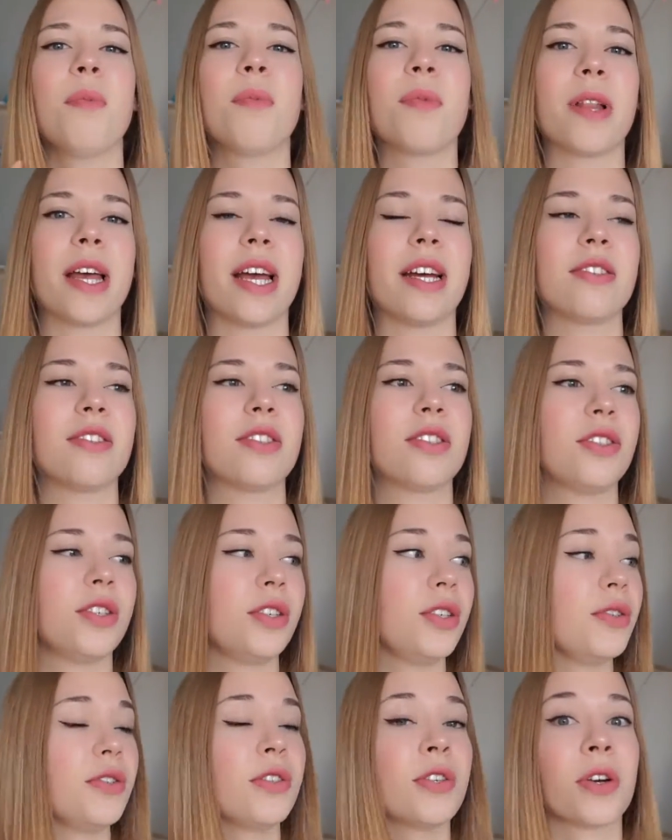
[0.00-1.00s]
plans to
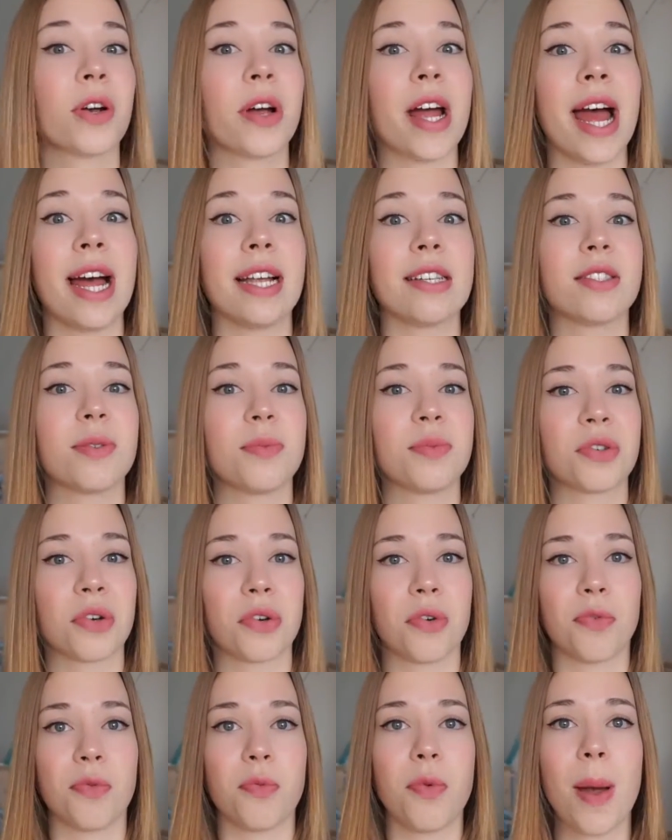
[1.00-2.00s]
use her as some sort
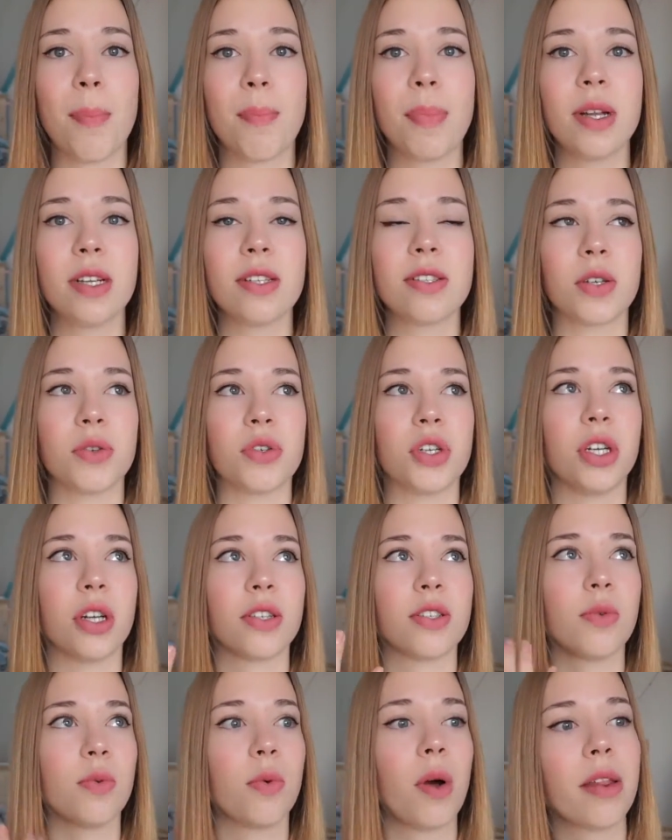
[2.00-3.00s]
of weapon, so she
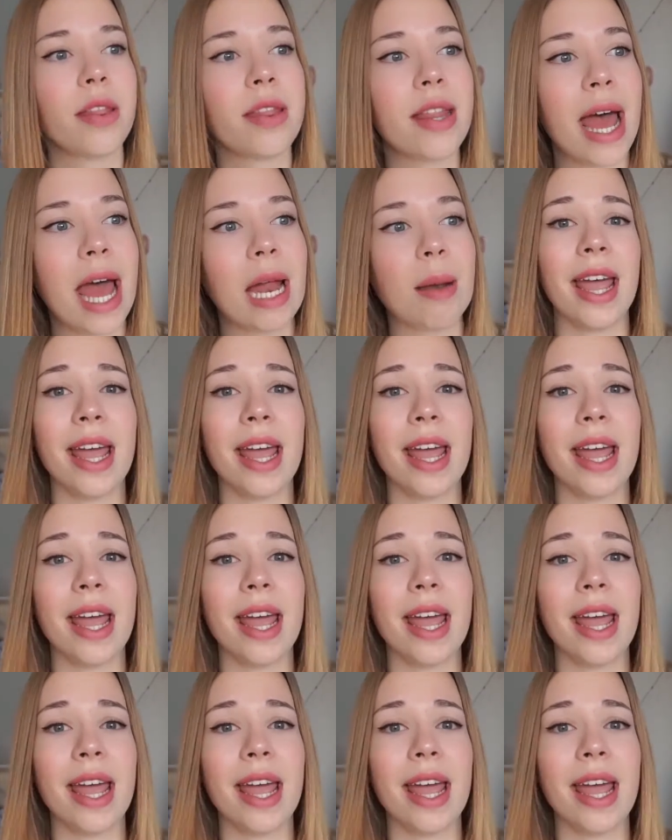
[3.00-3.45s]
doesn't want that.